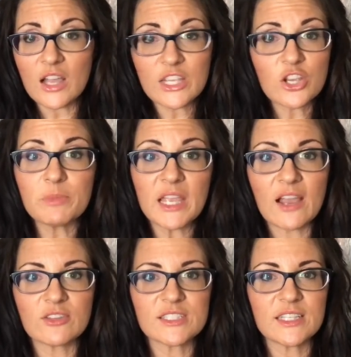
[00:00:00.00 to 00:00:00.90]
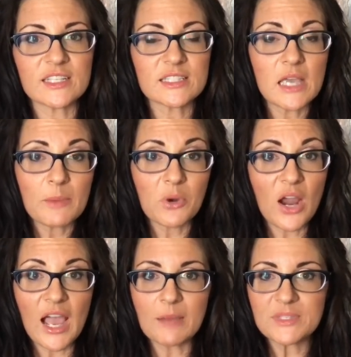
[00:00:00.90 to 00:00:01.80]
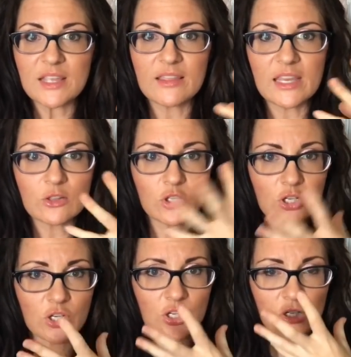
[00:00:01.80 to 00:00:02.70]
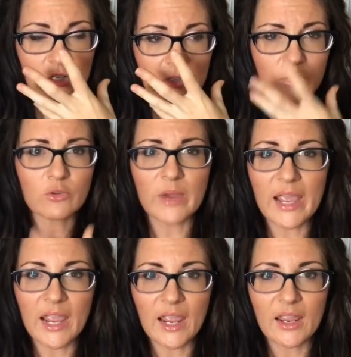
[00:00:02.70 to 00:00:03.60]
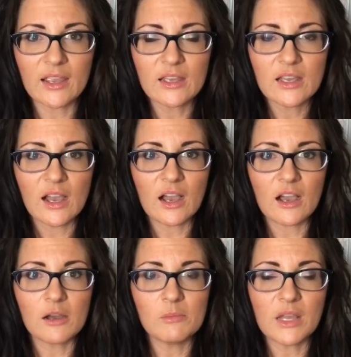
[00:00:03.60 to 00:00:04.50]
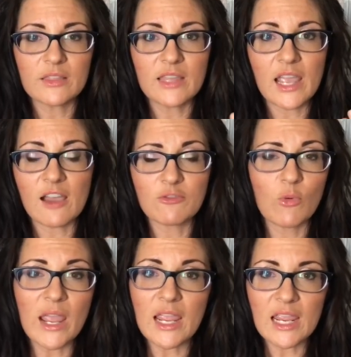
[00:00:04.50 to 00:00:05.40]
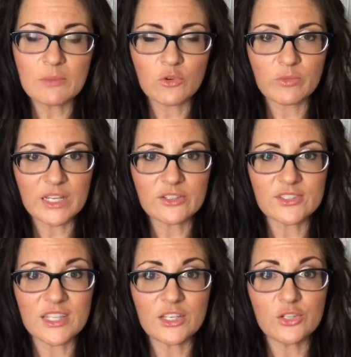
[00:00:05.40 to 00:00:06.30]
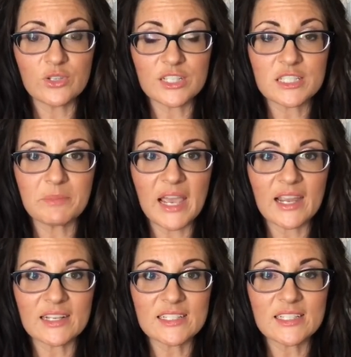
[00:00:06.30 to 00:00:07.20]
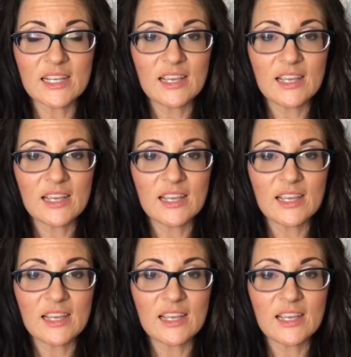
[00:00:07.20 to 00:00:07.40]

It could be countless things. Perhaps they look gray. Um, they have way more wrinkles than you'd expect.